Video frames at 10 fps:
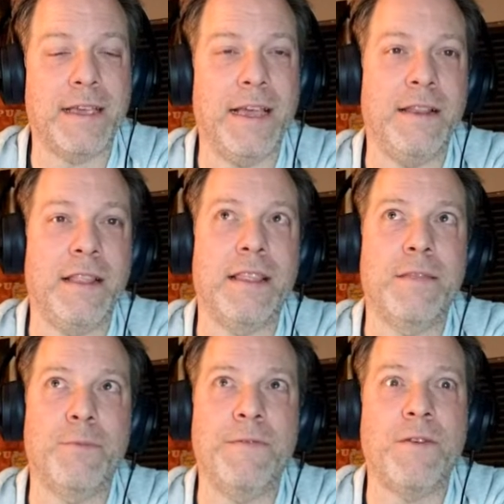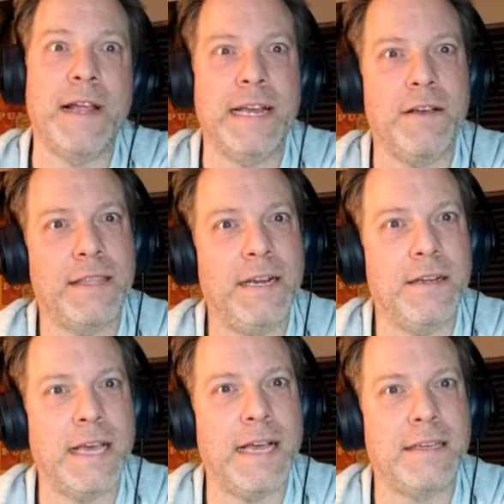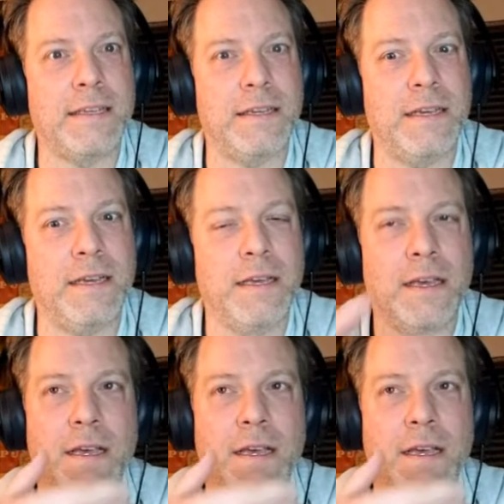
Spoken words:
And we find out there that the